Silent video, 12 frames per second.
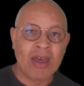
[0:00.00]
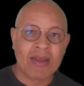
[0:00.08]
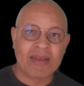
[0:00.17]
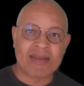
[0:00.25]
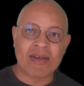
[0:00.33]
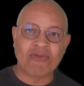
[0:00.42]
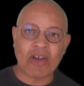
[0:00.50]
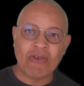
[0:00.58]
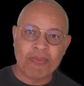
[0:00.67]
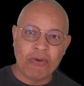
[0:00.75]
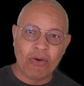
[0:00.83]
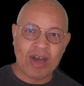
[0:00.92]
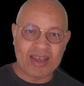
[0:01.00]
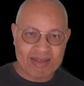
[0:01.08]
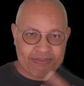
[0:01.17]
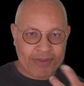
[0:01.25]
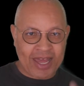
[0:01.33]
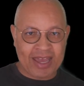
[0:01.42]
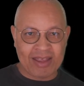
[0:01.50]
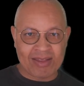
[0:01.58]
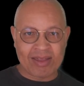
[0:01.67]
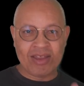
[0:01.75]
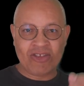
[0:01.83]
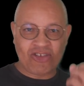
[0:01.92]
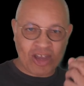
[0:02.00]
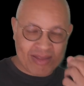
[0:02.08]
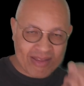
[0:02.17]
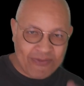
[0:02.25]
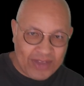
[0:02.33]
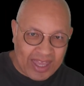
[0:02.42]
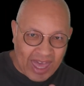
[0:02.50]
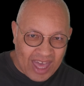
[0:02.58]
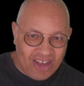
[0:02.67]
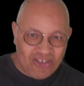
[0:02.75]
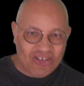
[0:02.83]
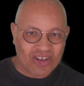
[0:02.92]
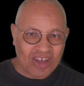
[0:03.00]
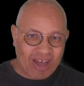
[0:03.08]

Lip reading: The subject report explains that the justification